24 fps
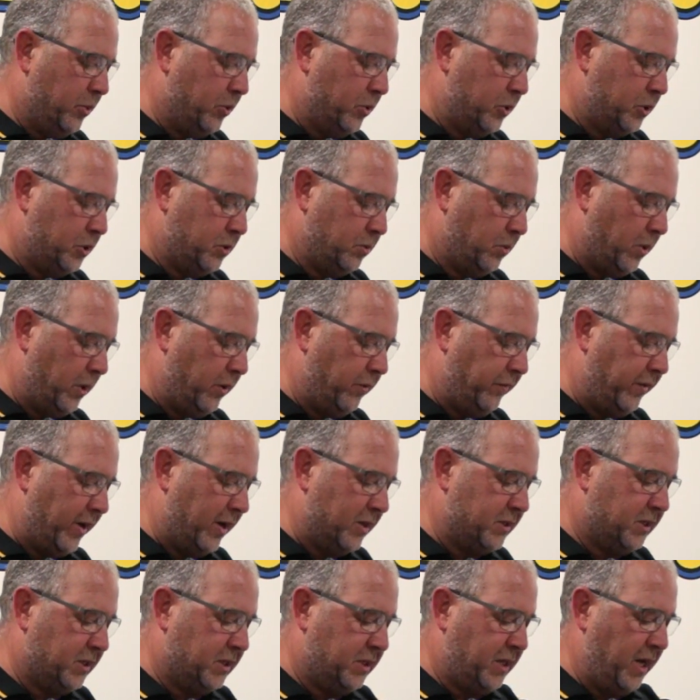bush, one of
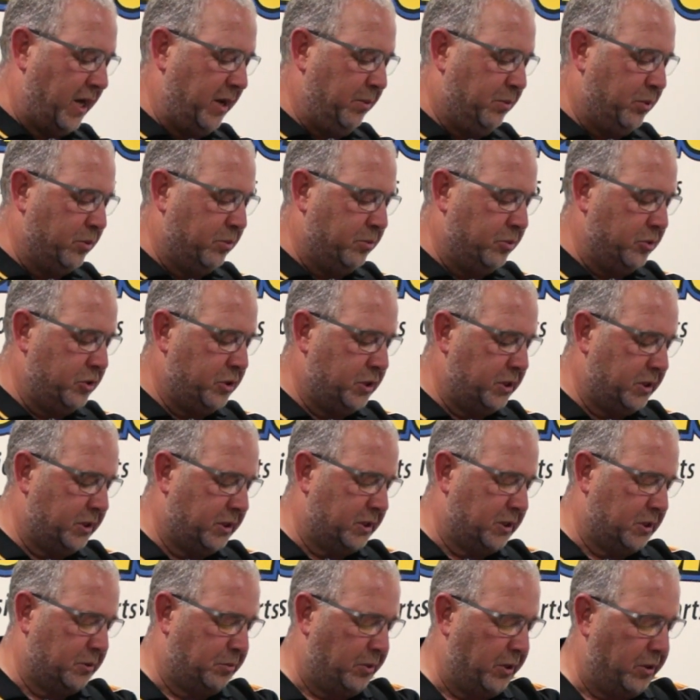our staple
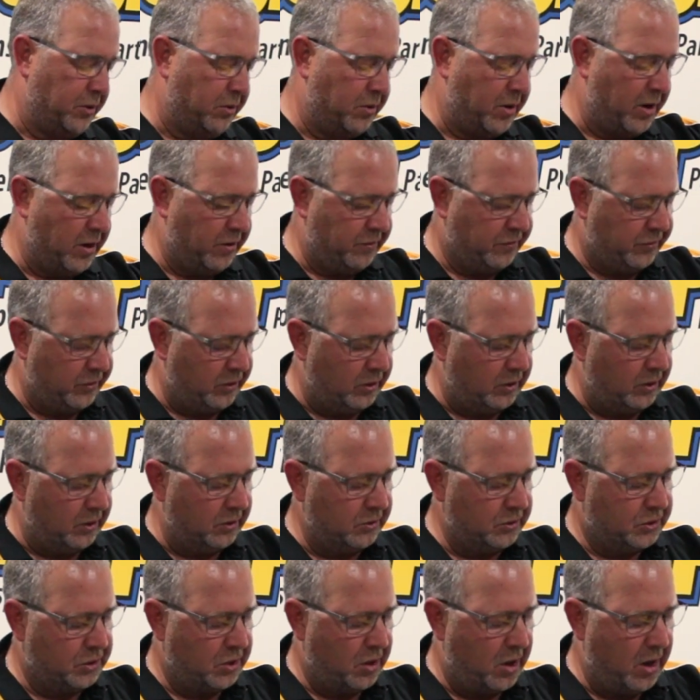bushes. It's been around for a
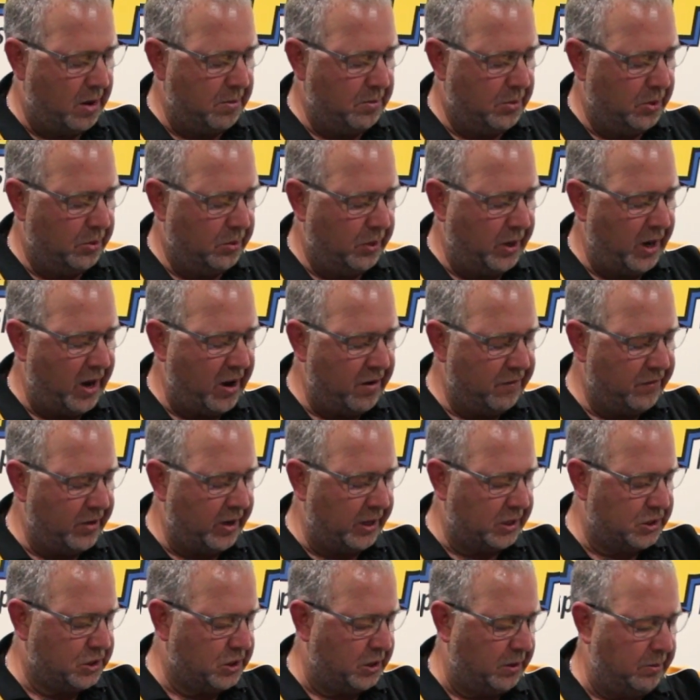long time, but we have
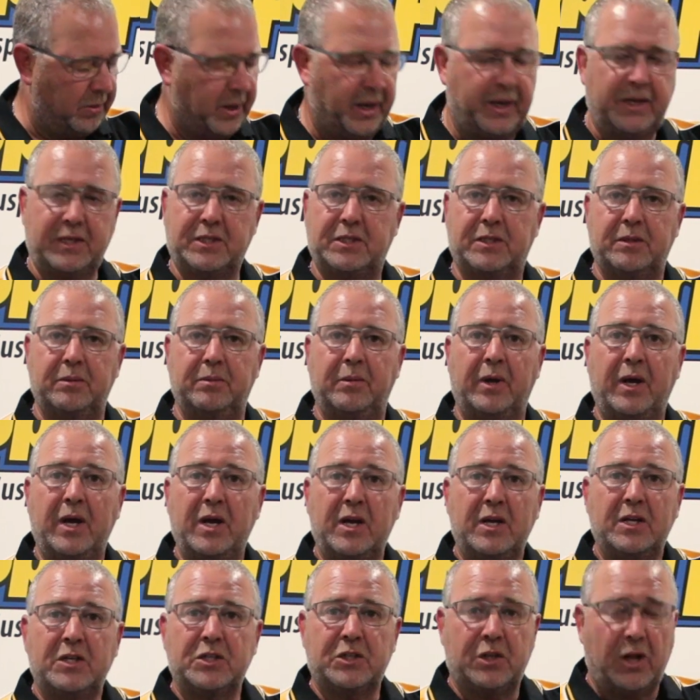actually made some
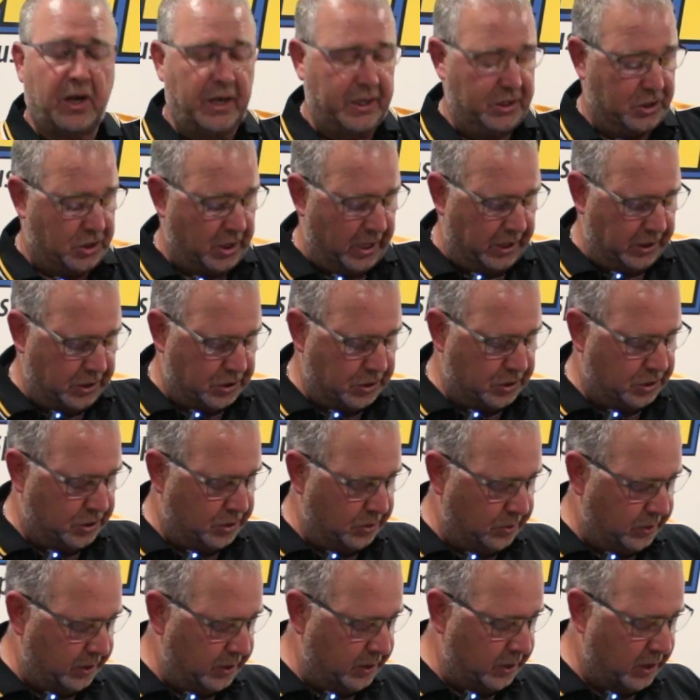slight changes
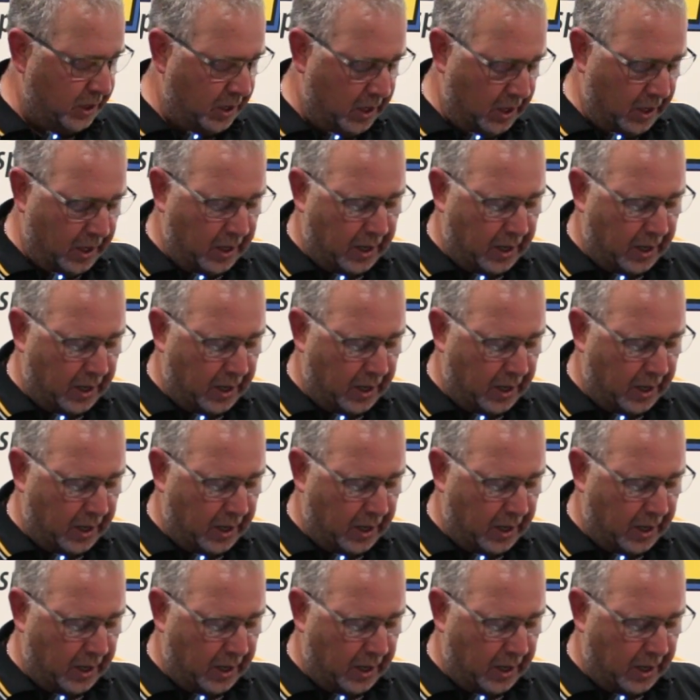to it.